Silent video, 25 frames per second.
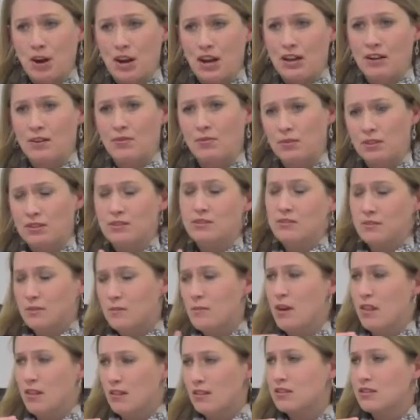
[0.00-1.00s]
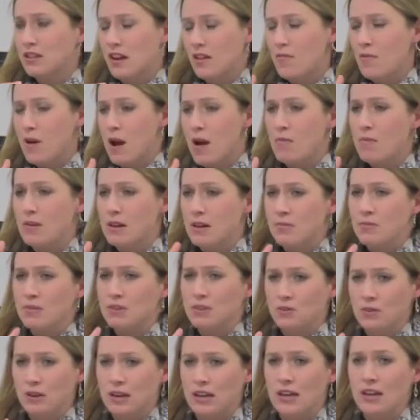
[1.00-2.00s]
bread, with some other stuff probably in
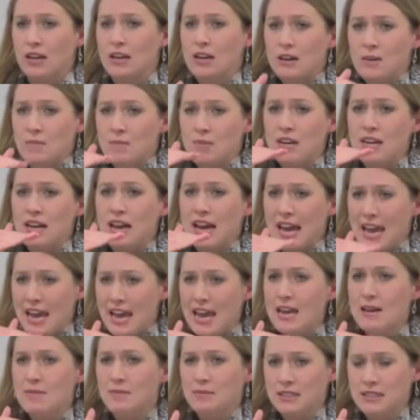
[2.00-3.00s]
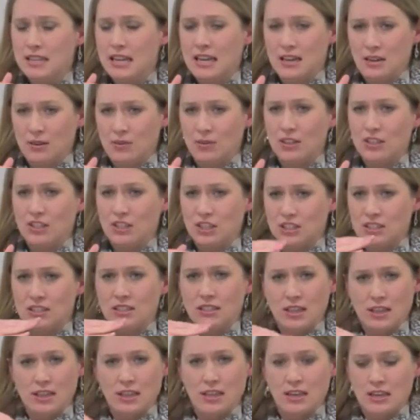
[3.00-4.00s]
between. But a ham sandwich is
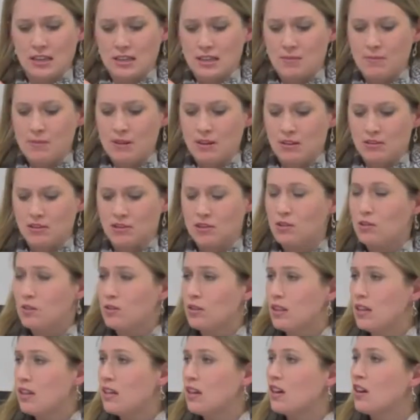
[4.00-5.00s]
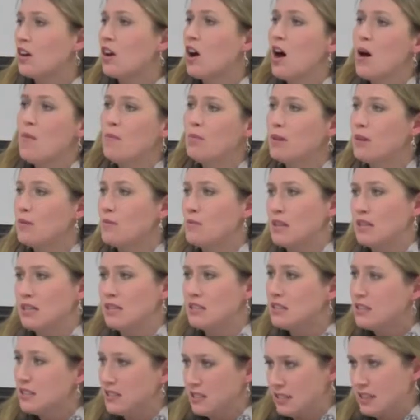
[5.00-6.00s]
the thing in the middle. So you'd think a
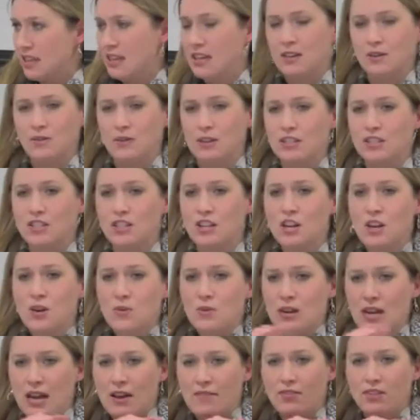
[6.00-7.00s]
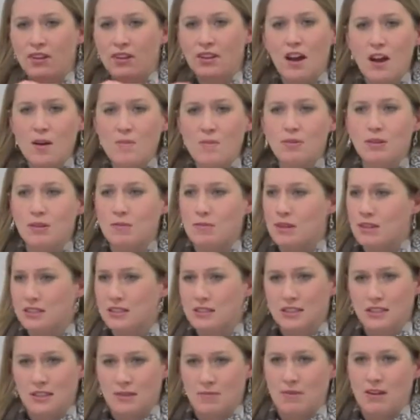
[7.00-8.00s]
compliment sandwich would have the
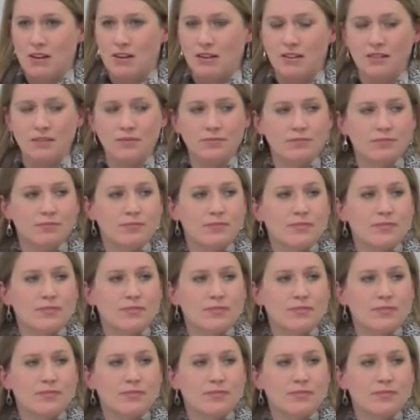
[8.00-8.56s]
compliment in the middle.